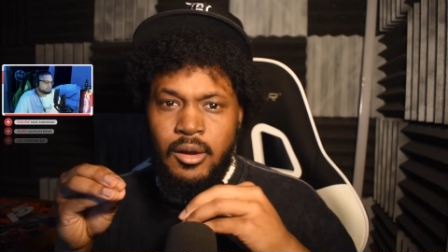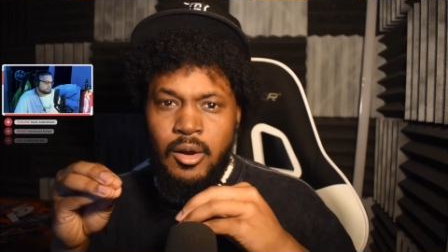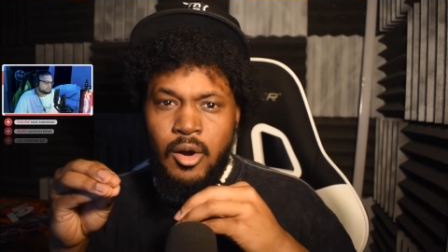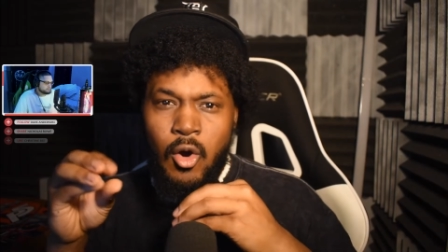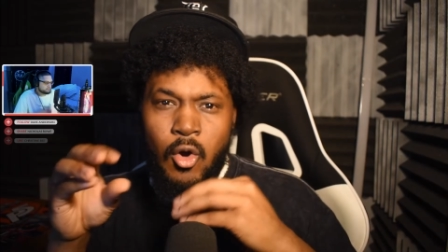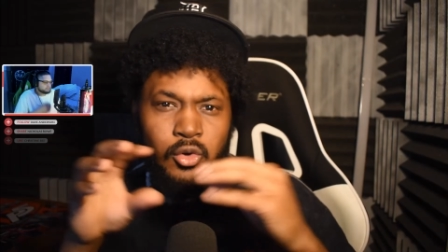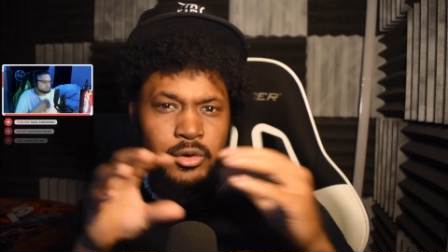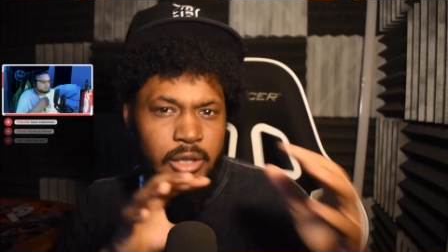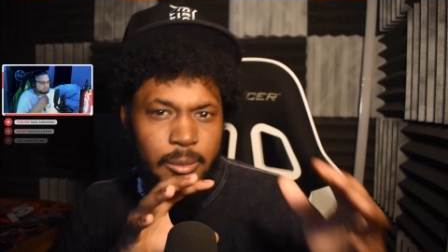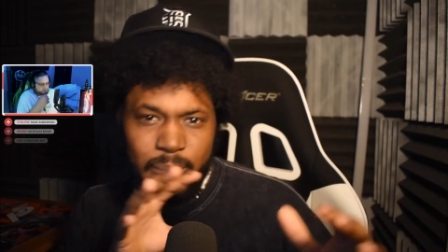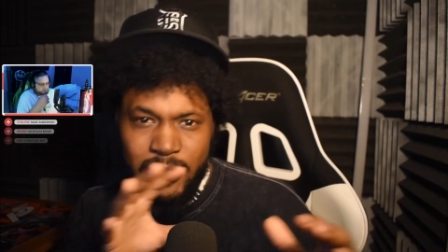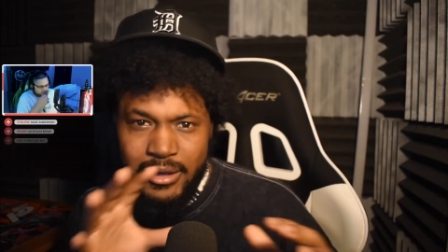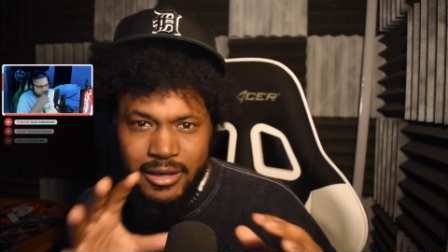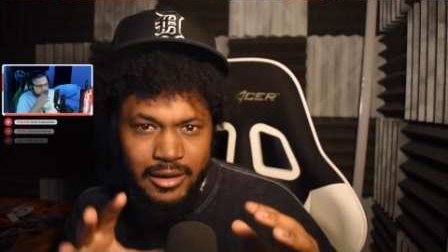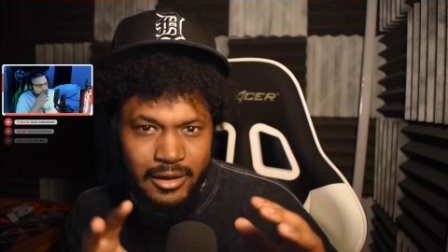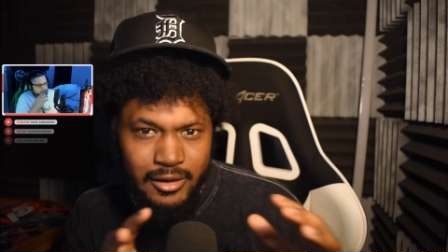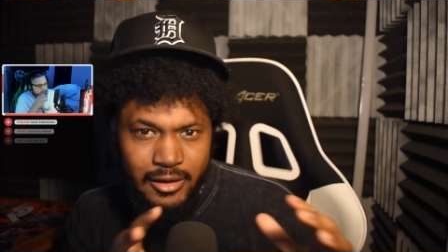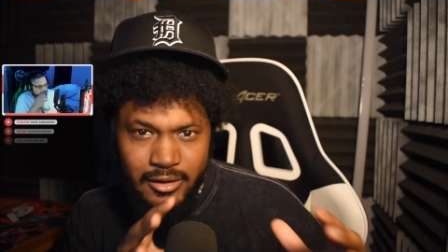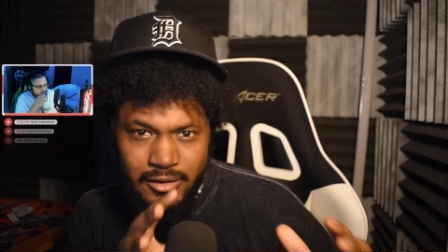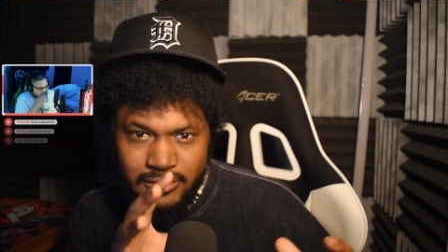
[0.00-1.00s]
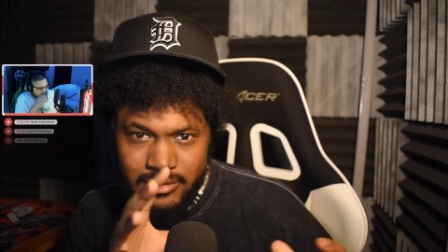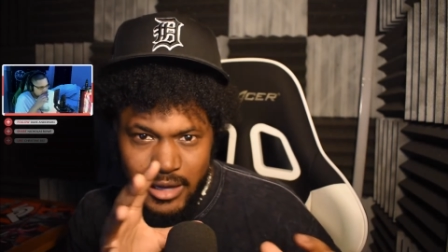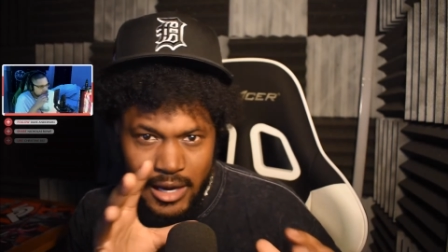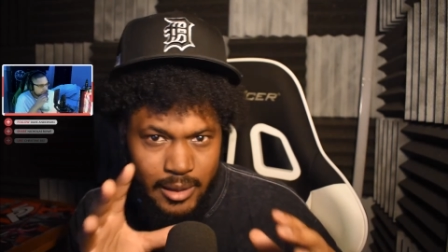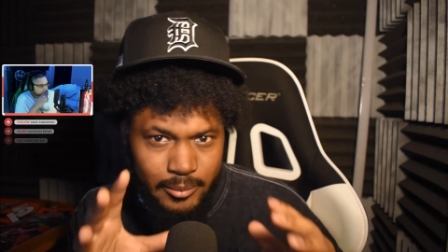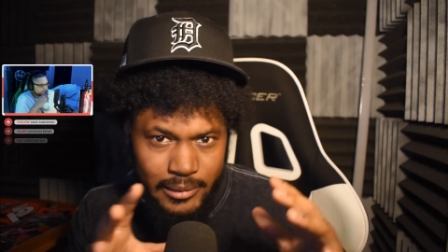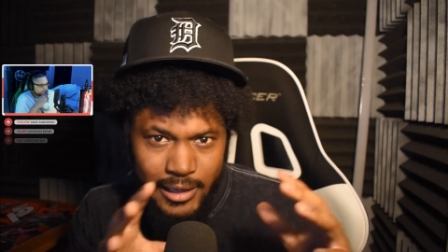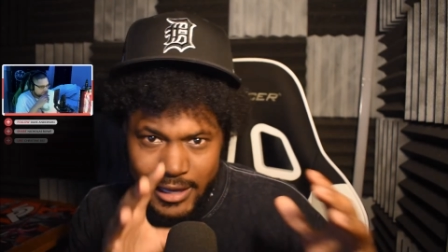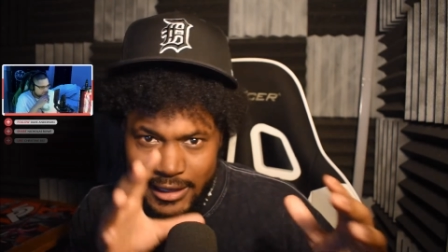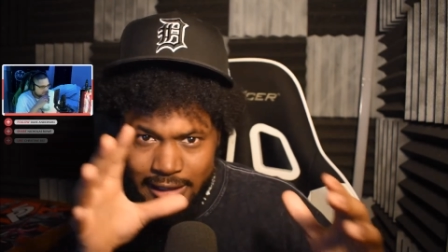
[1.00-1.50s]
only because
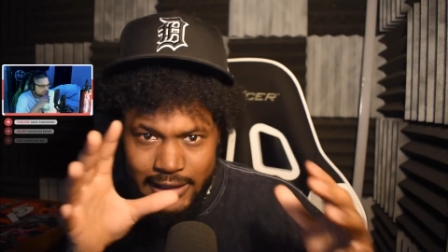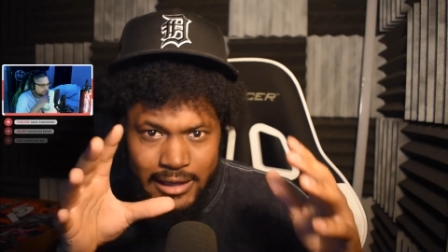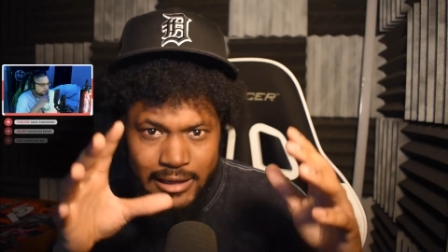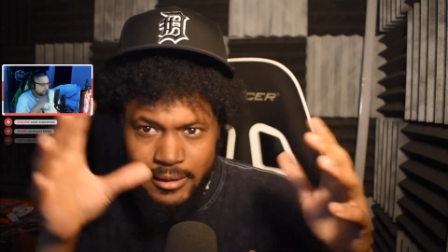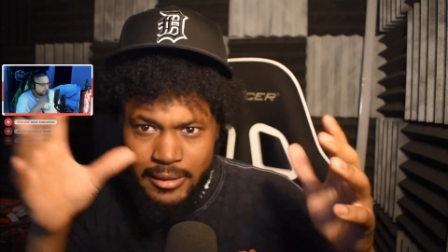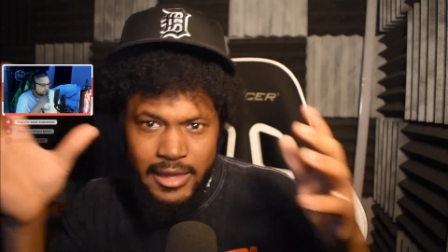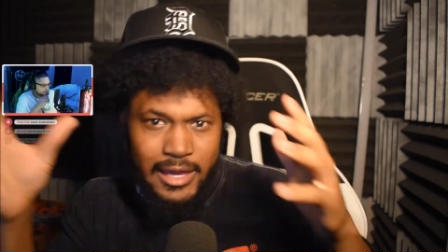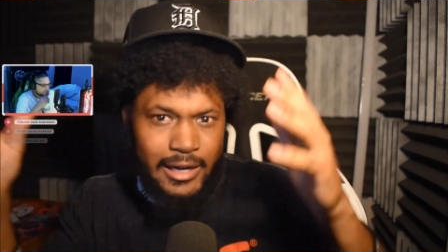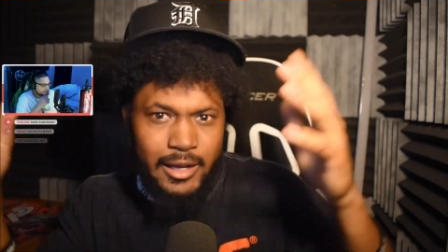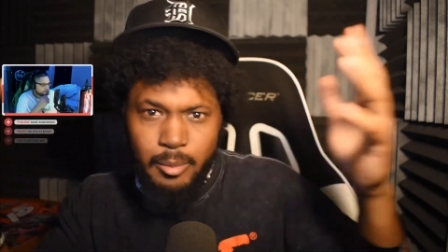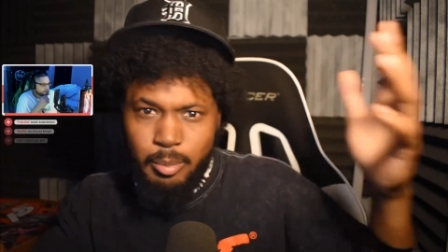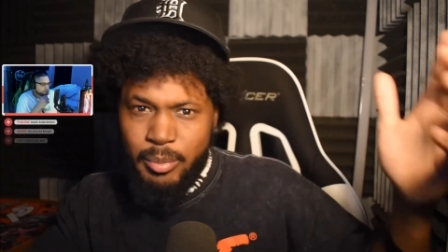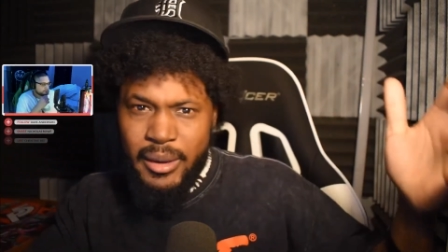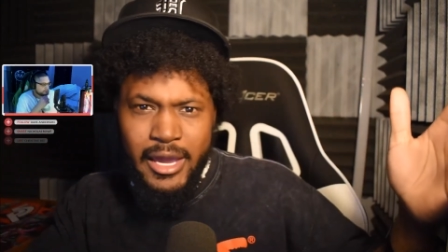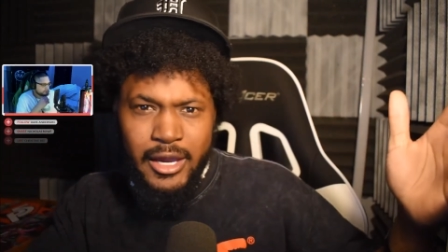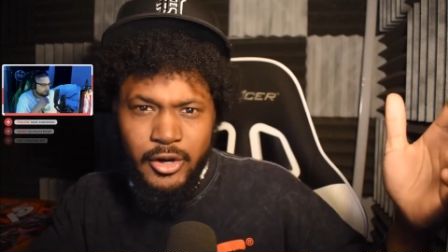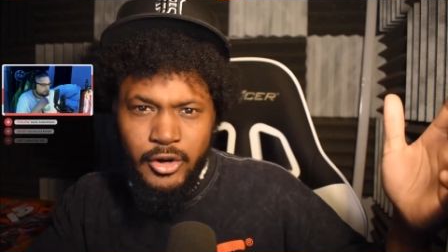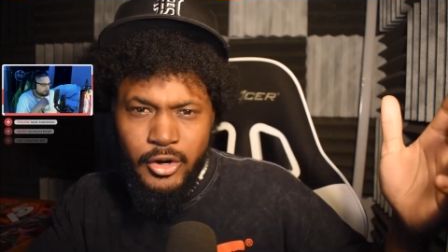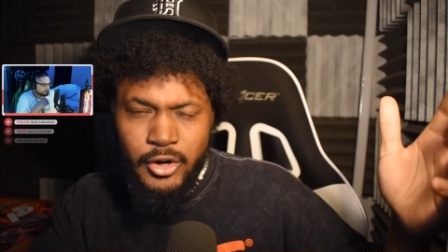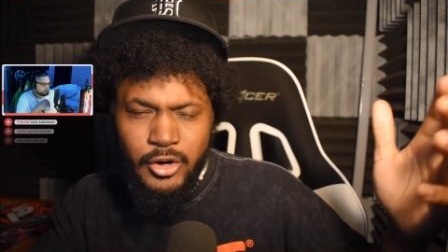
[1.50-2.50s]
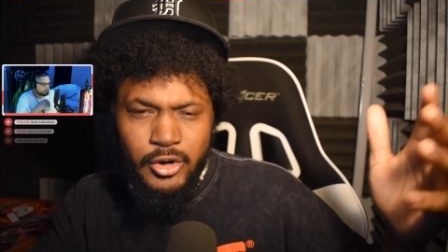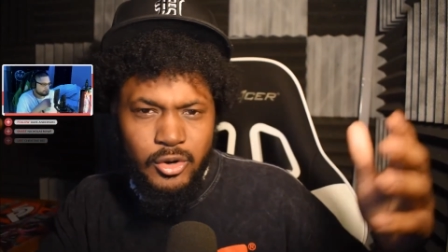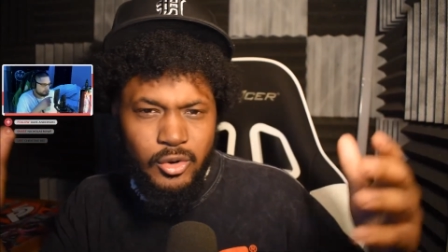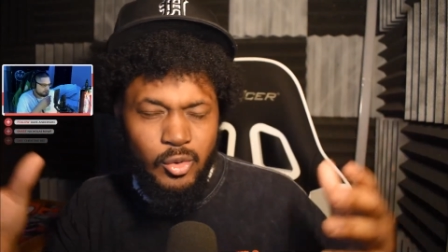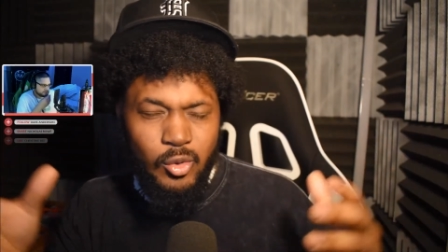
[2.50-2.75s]
I'm getting bigger,